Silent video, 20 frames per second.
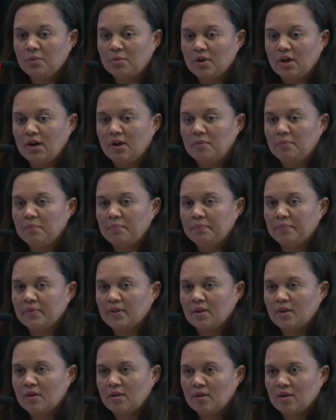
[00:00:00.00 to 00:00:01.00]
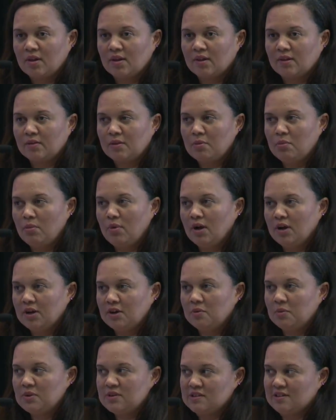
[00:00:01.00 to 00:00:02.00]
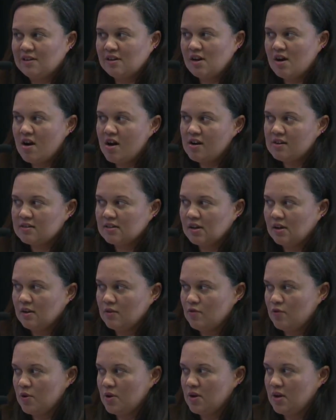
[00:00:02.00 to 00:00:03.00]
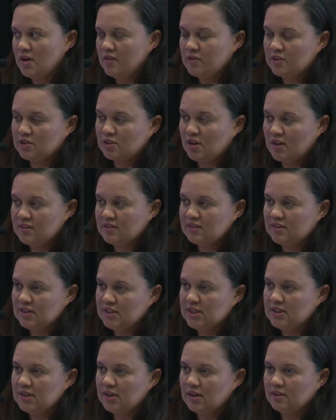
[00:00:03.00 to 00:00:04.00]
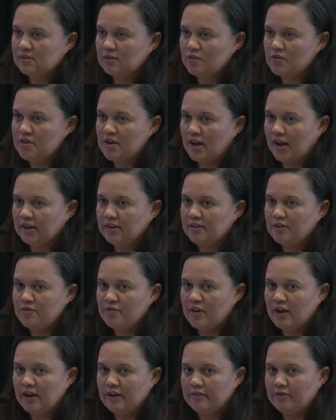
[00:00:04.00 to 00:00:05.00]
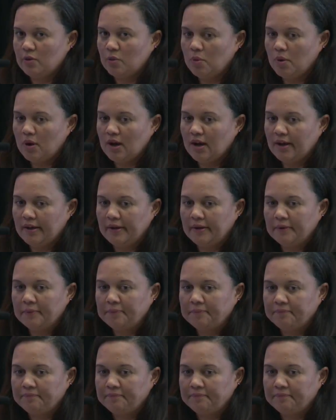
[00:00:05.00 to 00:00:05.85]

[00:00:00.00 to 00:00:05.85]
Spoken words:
the market was still asking for a viscosity index of 95 or higher.